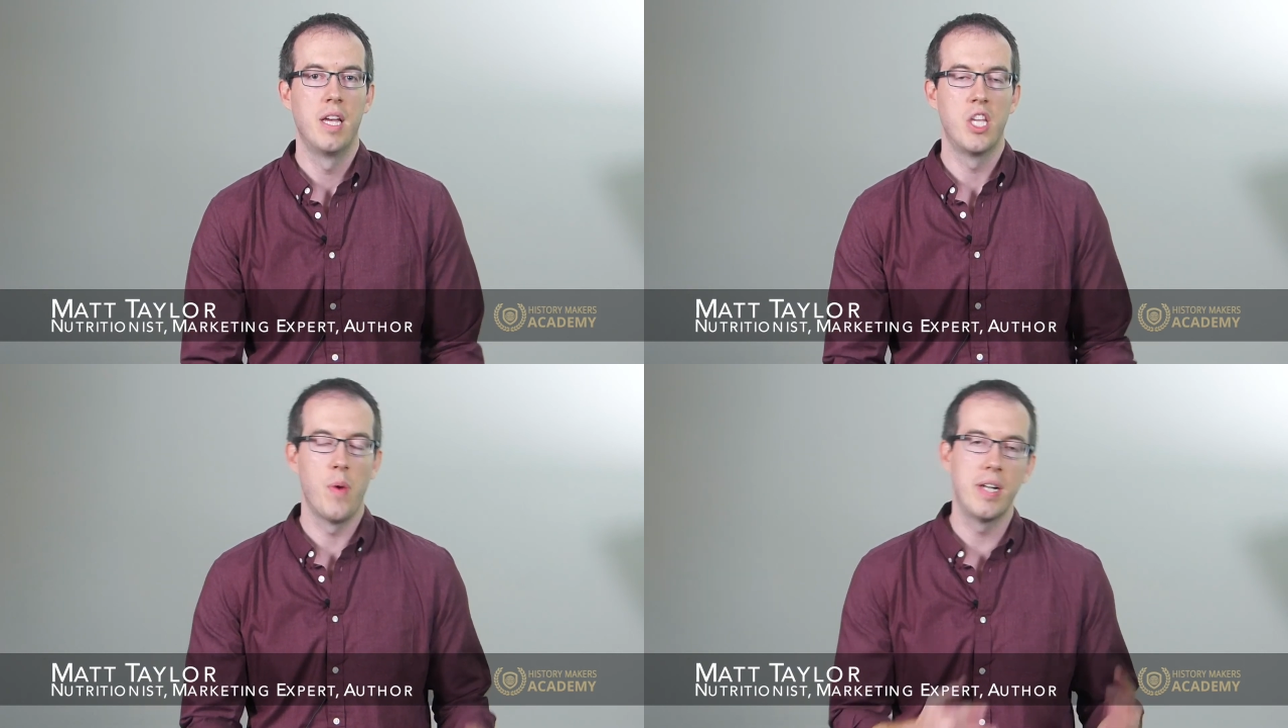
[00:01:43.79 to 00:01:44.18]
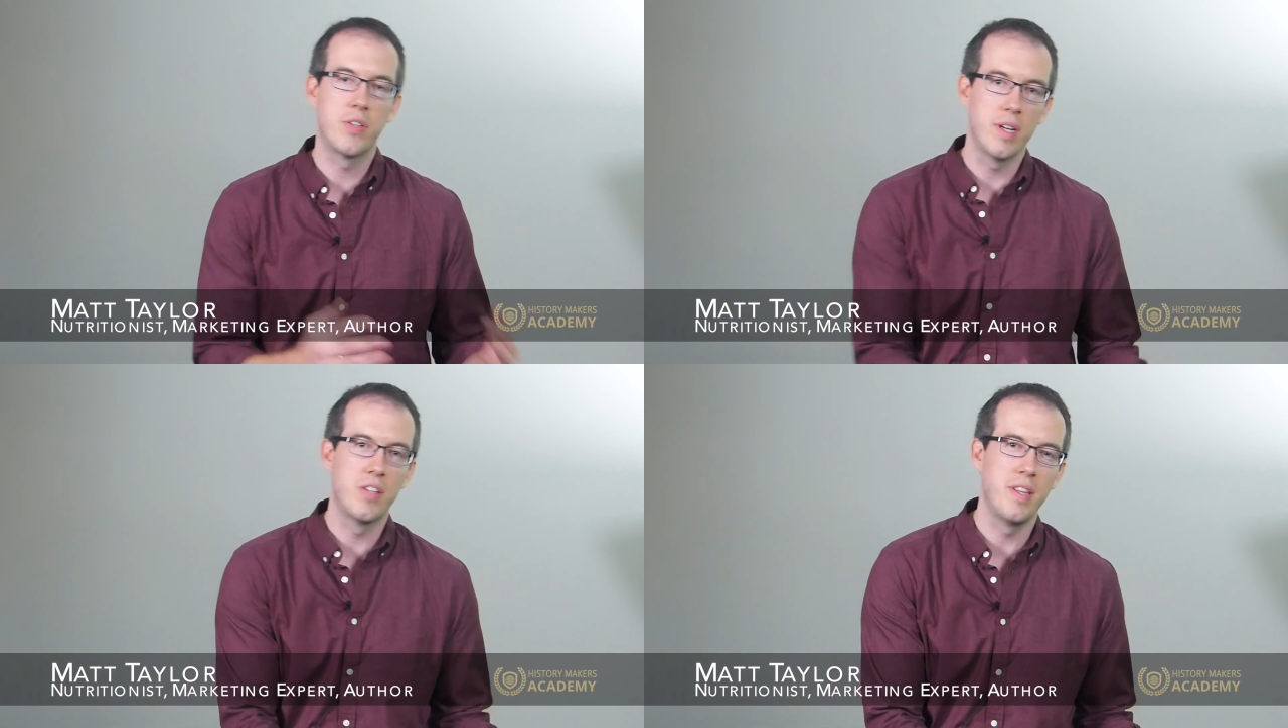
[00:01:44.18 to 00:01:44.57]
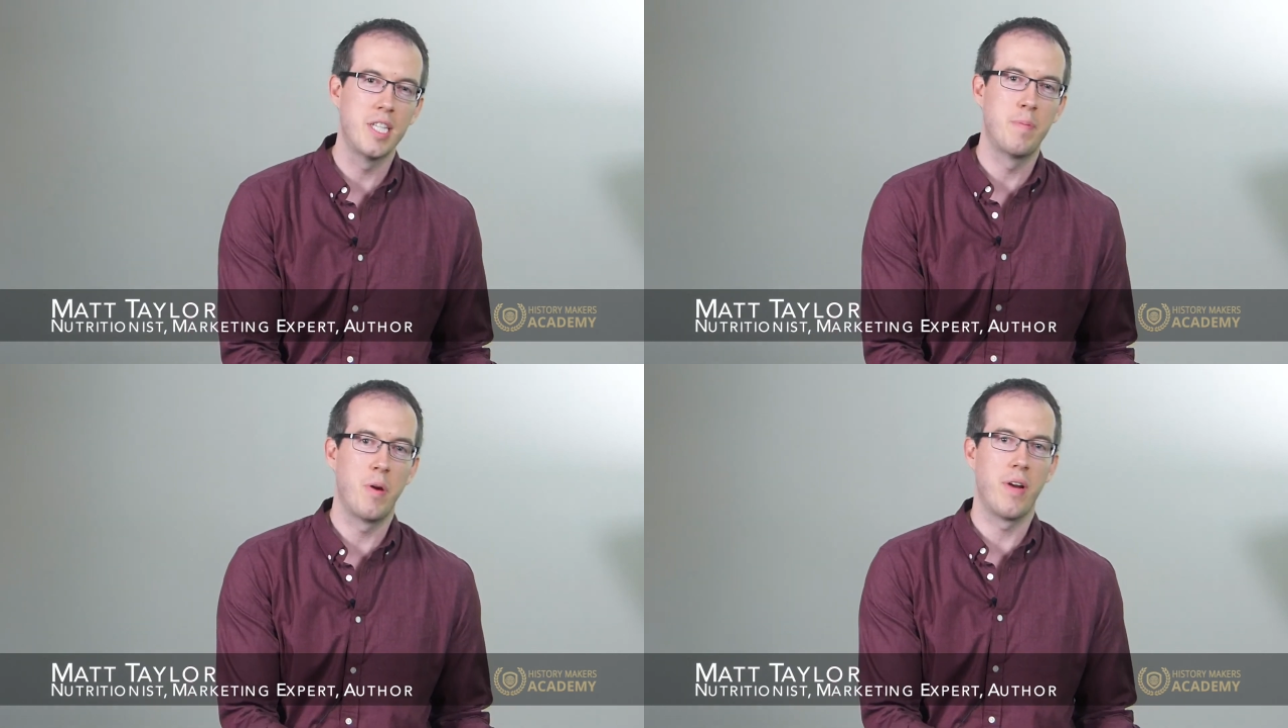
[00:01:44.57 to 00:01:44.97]
You enter into the
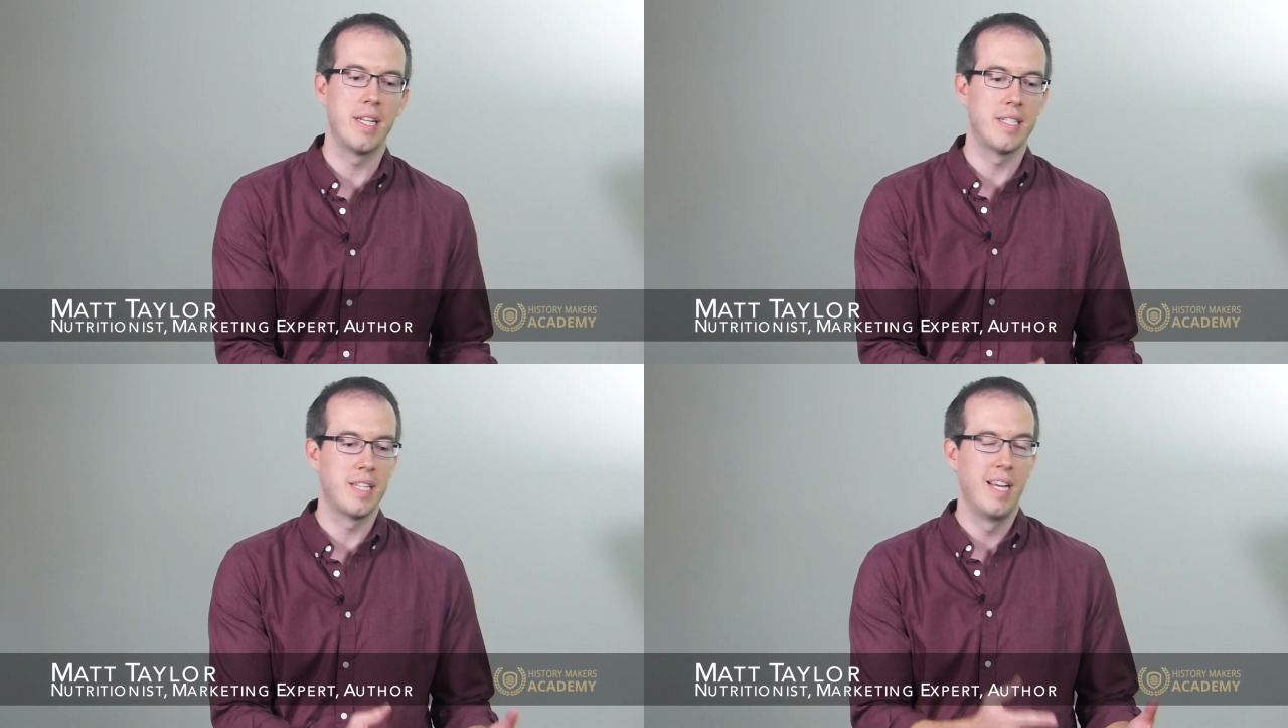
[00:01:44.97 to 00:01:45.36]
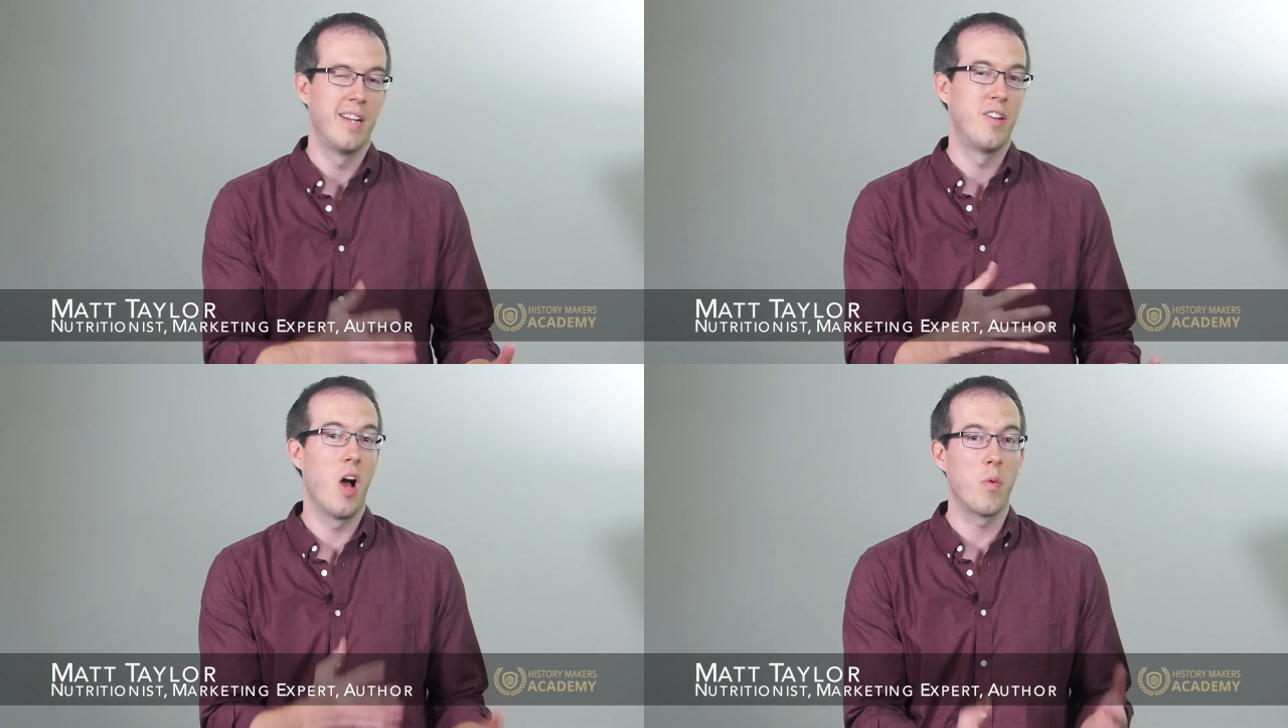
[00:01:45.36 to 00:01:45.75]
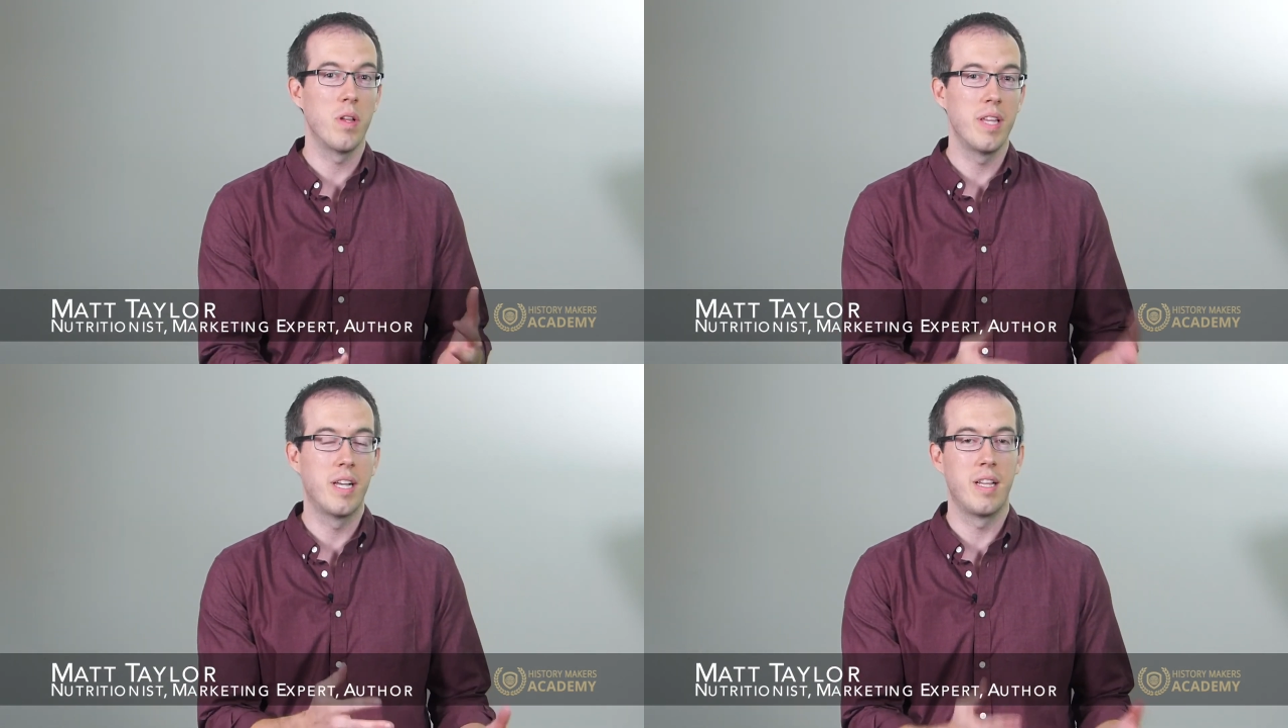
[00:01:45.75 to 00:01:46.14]
experience not
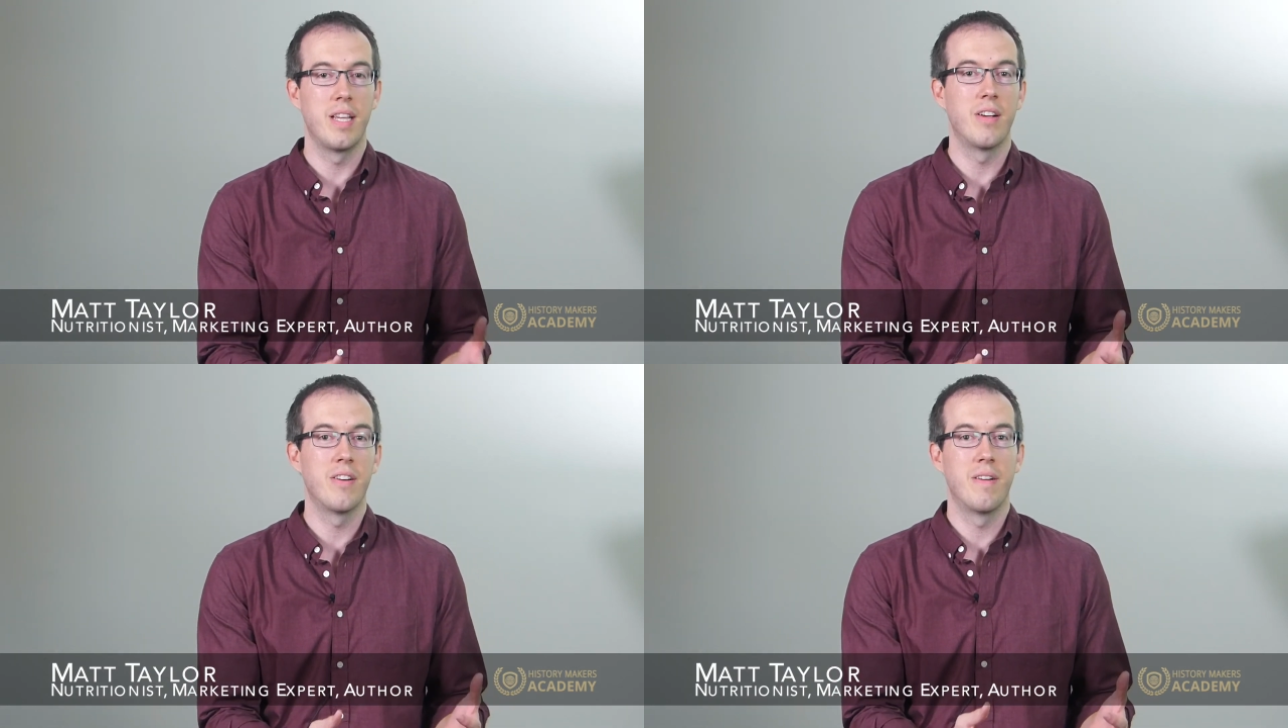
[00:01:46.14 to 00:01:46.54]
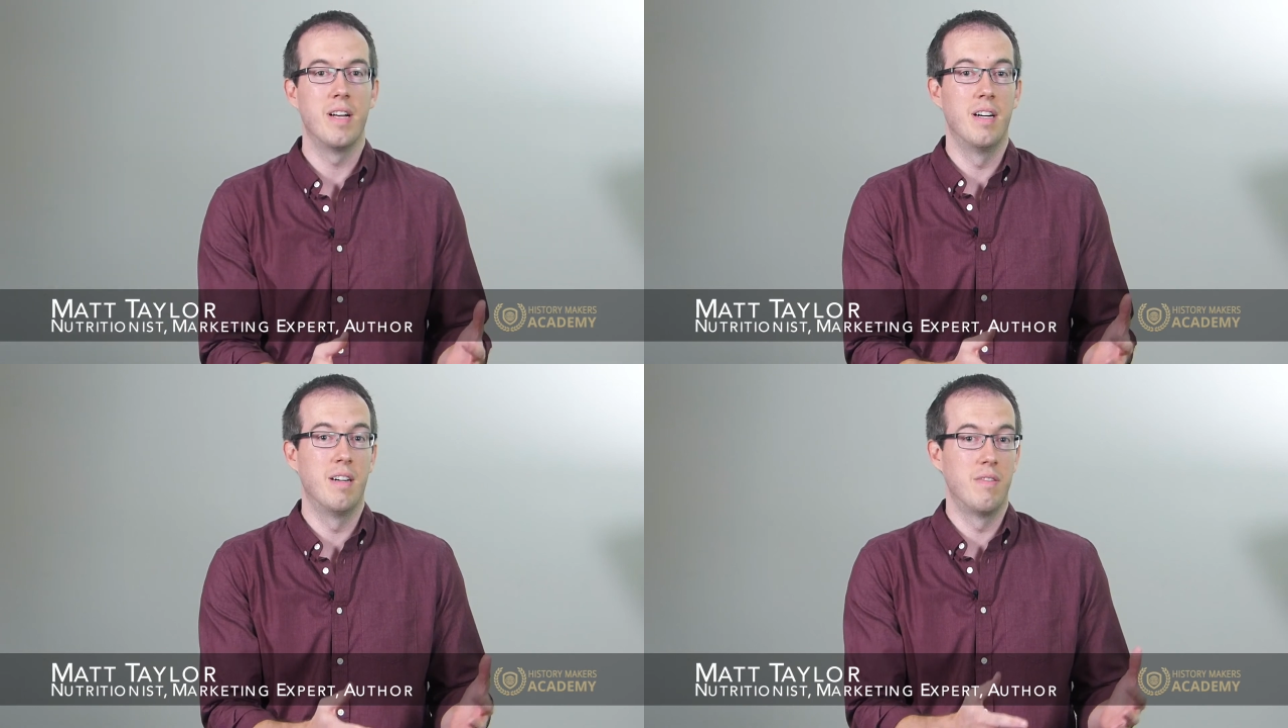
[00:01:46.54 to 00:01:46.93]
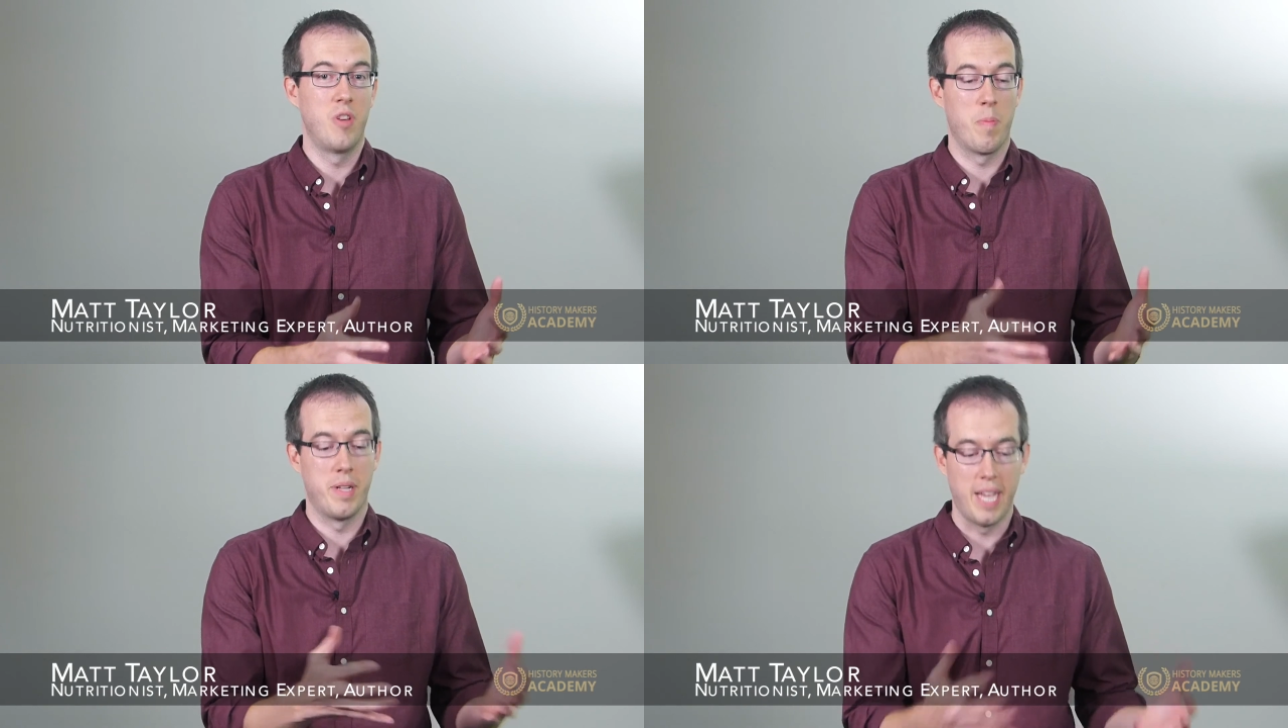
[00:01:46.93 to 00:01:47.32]
really clear of
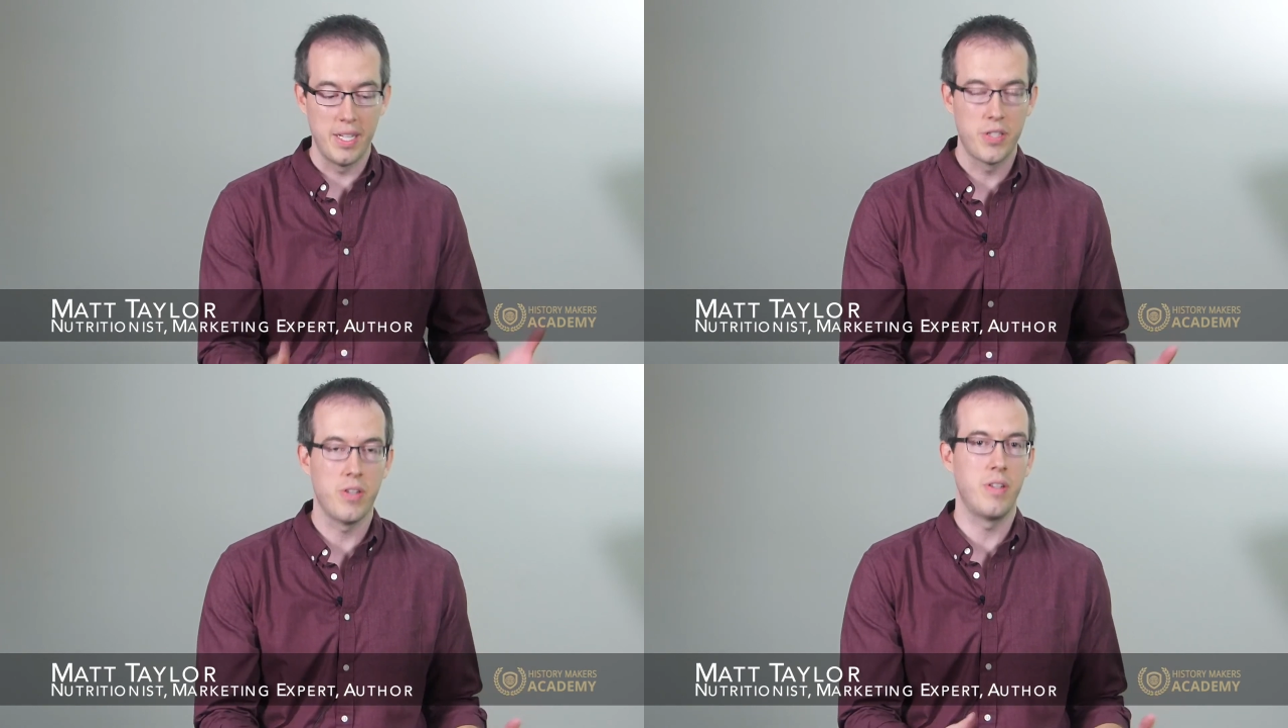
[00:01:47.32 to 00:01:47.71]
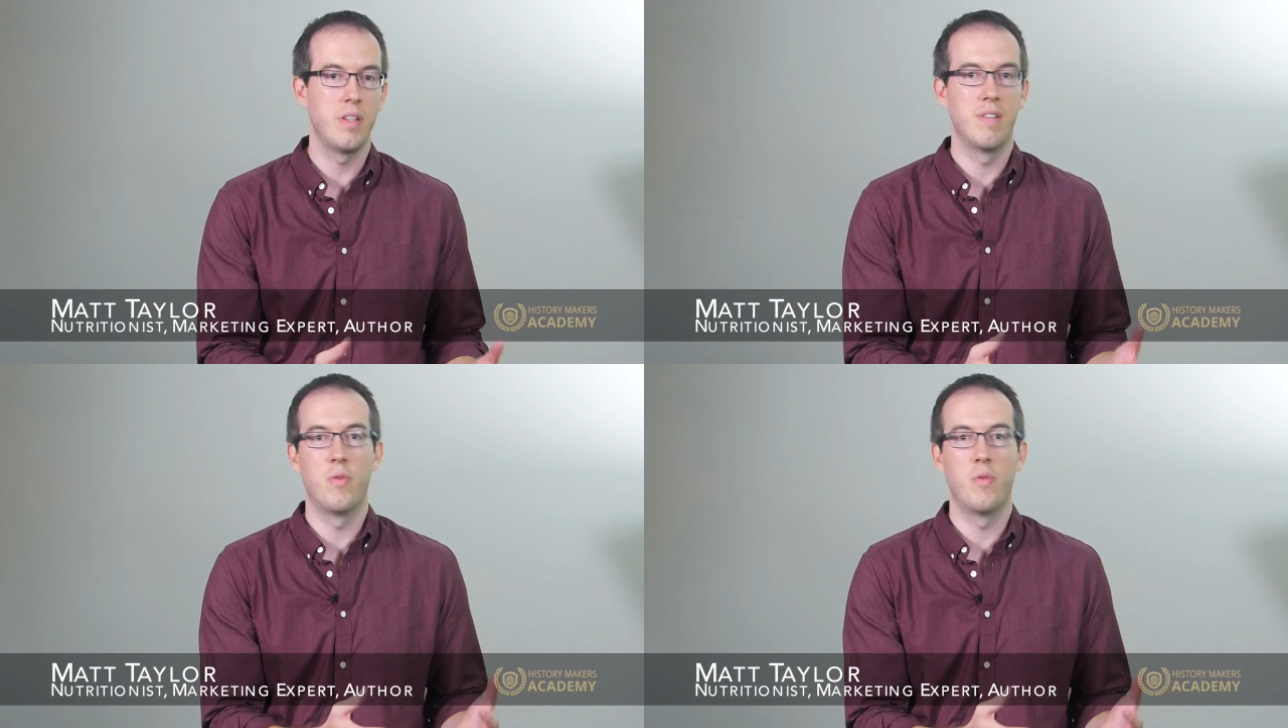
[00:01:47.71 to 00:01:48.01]
your potential,